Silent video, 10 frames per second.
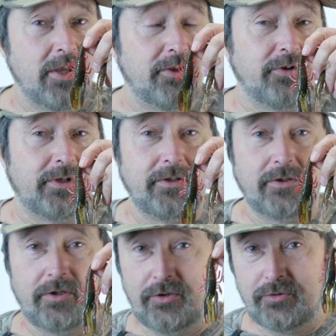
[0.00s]
You
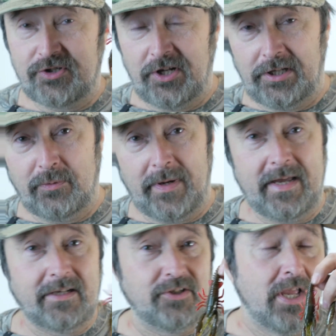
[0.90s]
can do silly
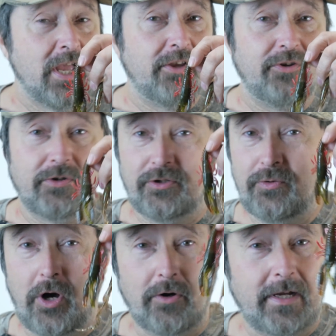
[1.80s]
rigs. You can
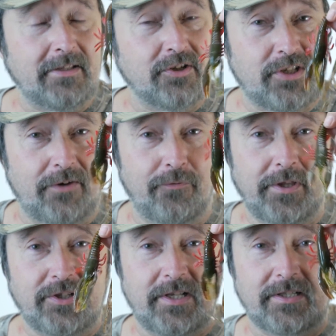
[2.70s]
do all kinds of stuff with
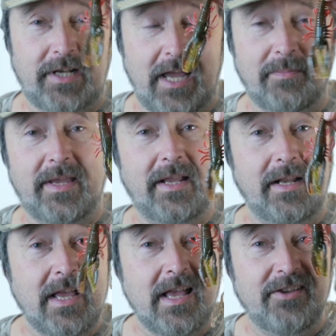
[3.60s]
these things. I
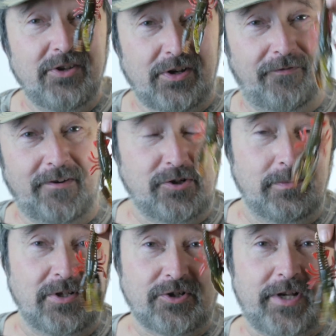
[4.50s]
mean, you can fish
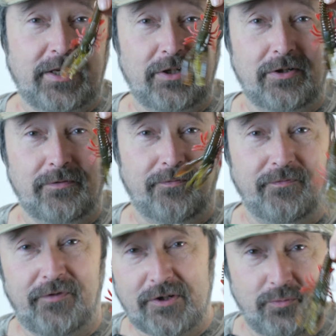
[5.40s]
them just like you're
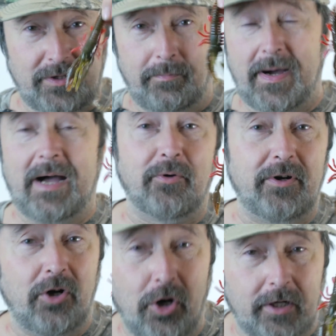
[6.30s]
fishing with a bobber
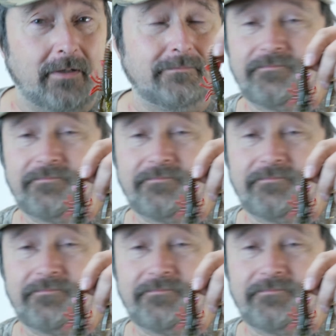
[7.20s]
and a hook.